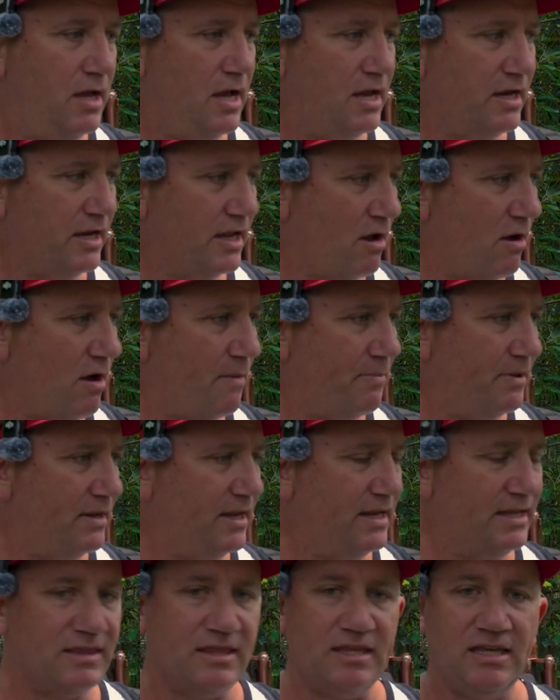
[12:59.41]
And we go up and
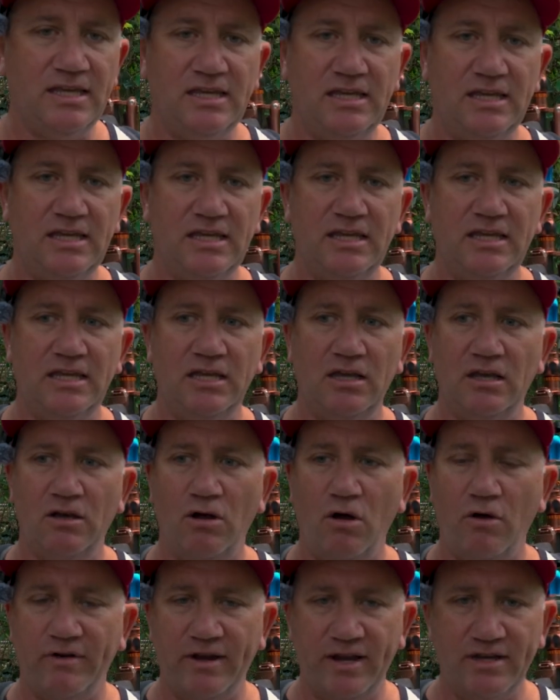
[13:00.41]
hit the
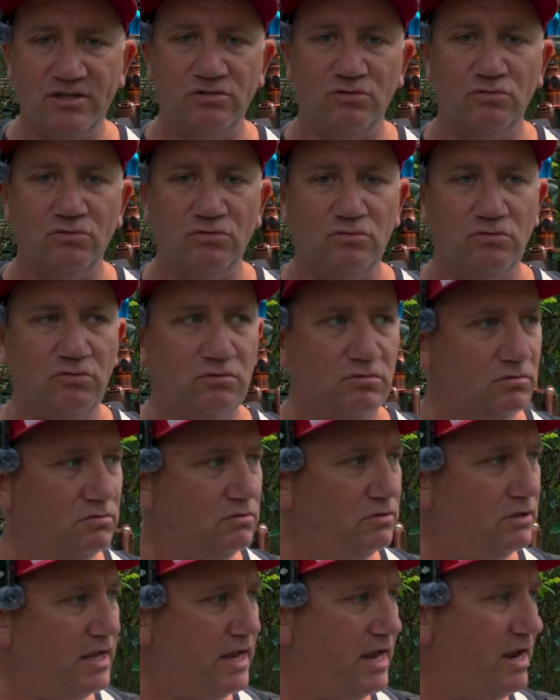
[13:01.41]
Oriental
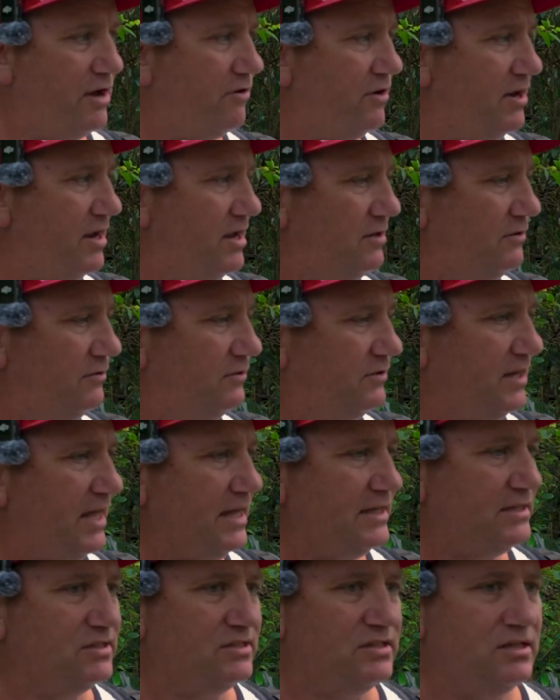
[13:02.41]
area
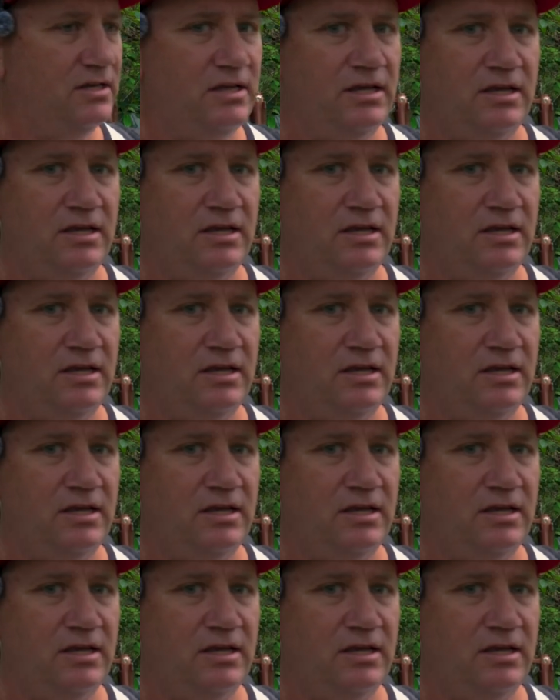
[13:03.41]
next,